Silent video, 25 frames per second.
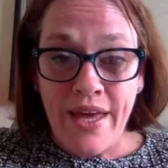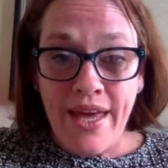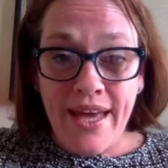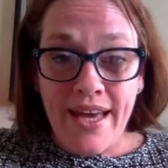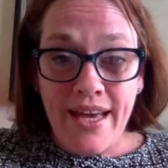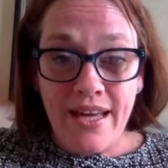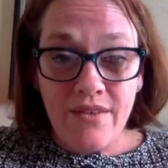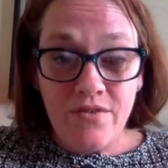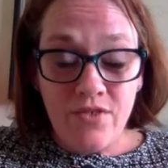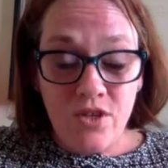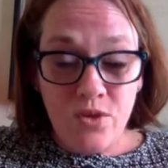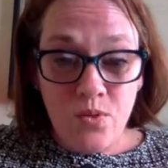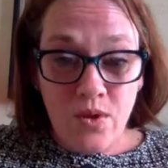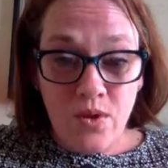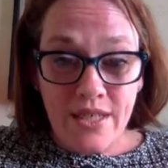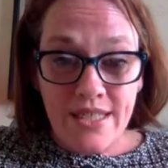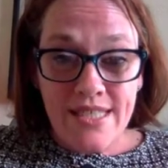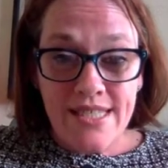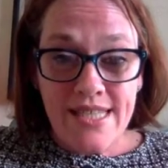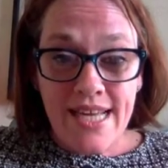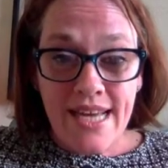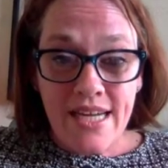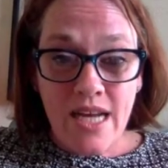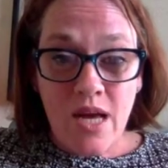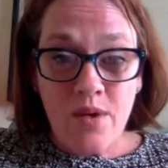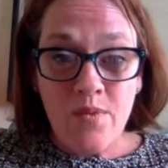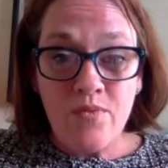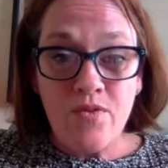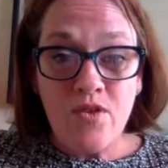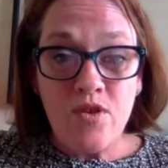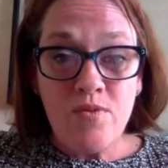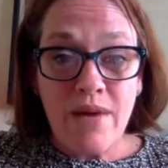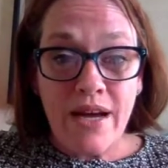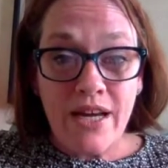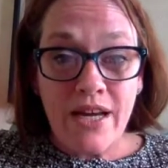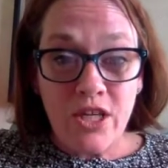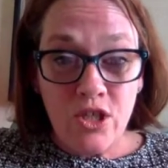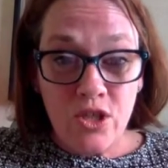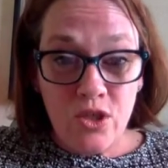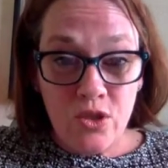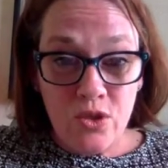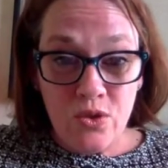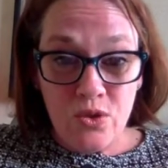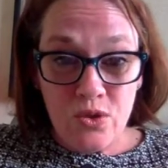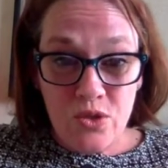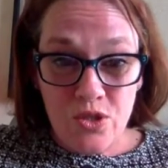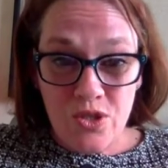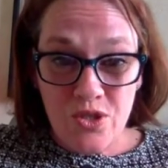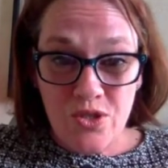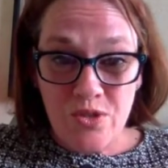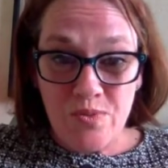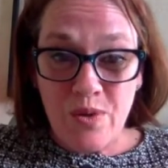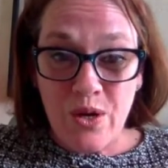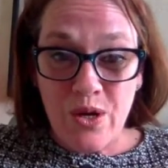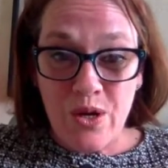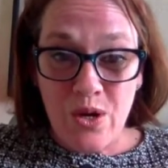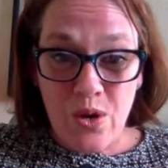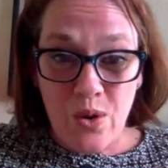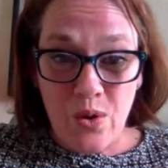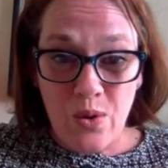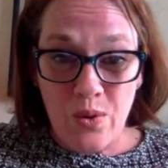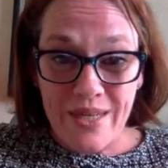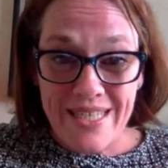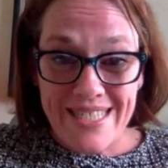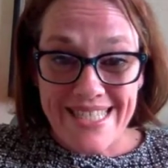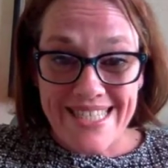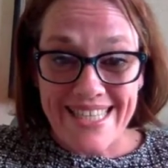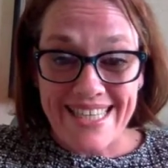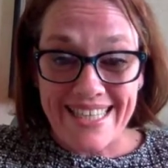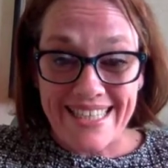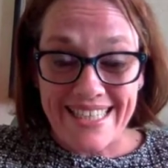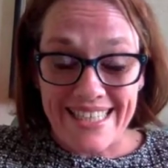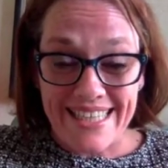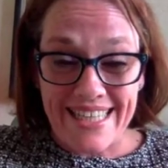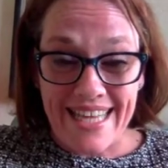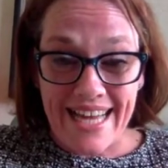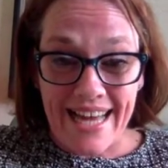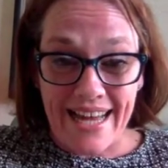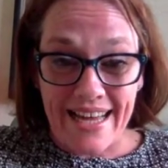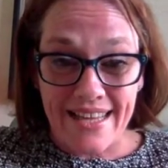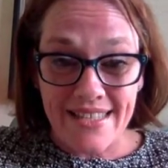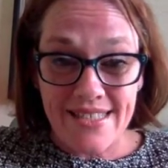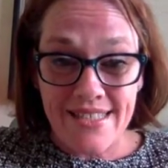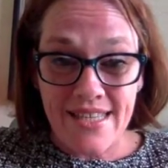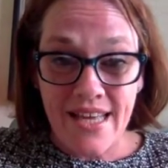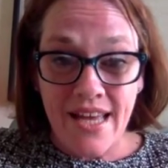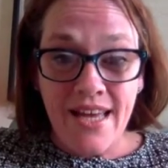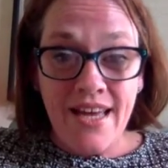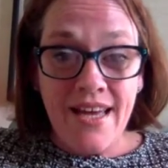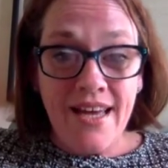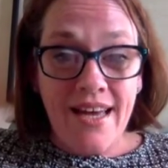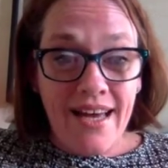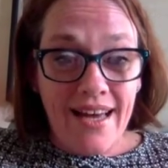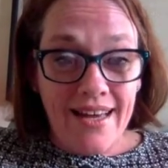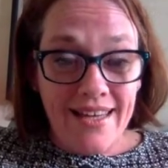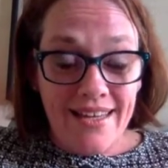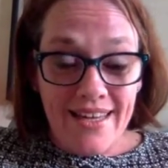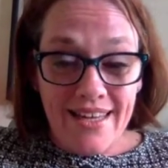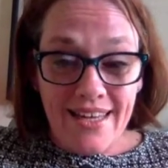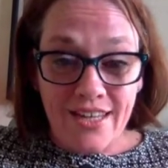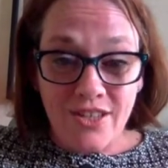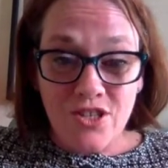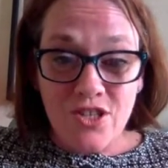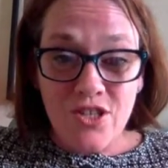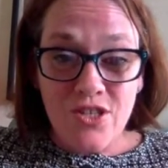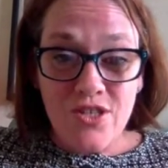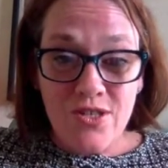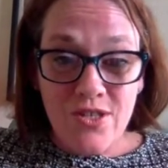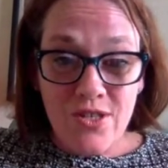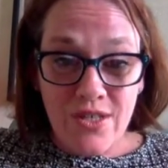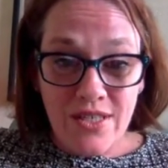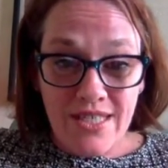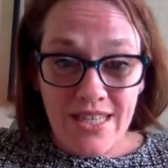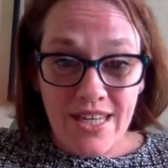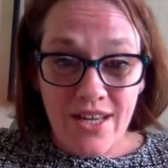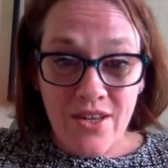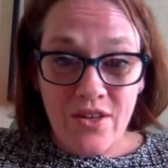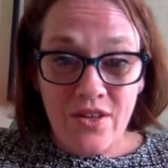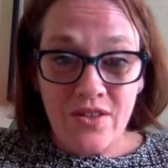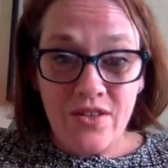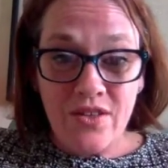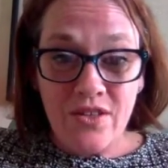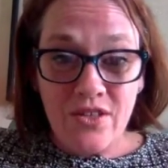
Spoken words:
And if you want to sign up for my YouTube Quizlet class, again, just look down in the